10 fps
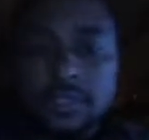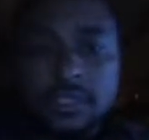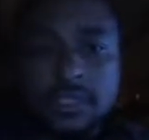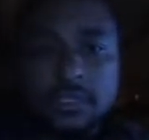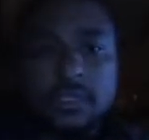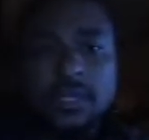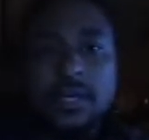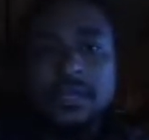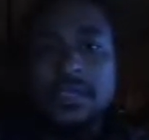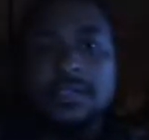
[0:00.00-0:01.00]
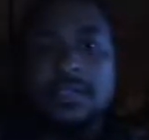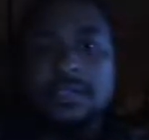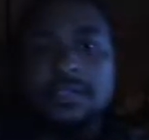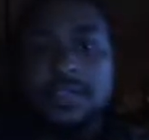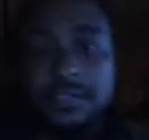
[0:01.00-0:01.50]
cookies and all that
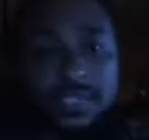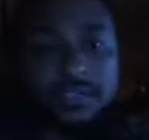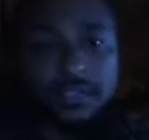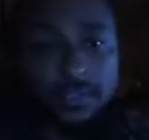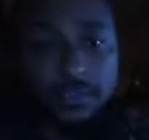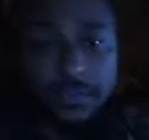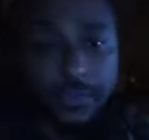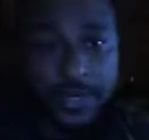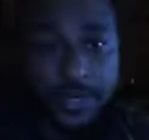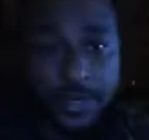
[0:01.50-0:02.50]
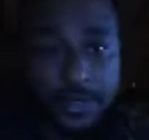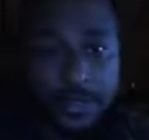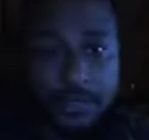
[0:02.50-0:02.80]
type of stuff. That's still bread.